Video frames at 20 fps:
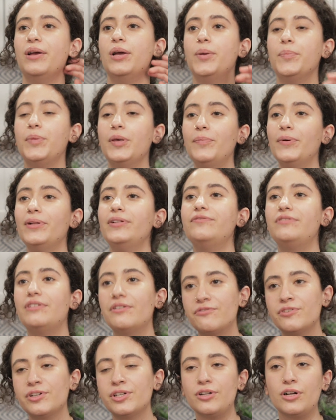People of
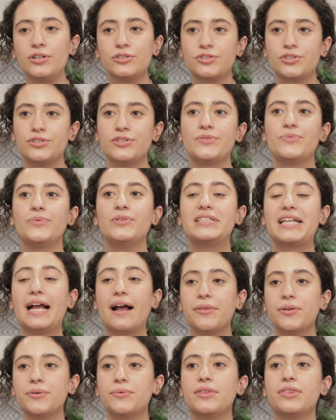different cultures will
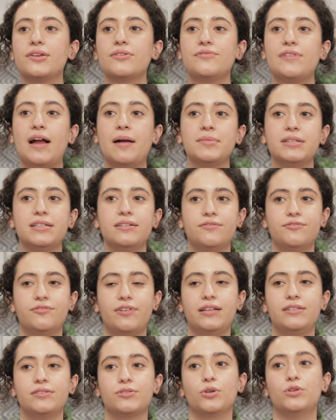gather with their family and
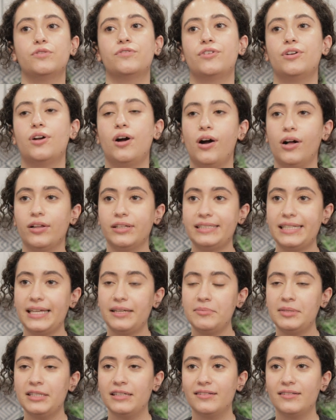friends over a holiday
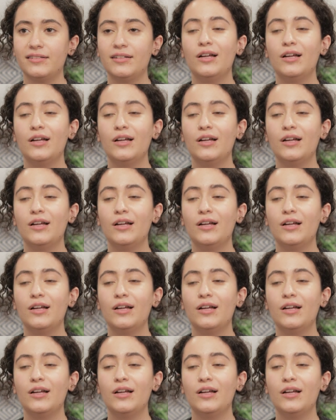meal.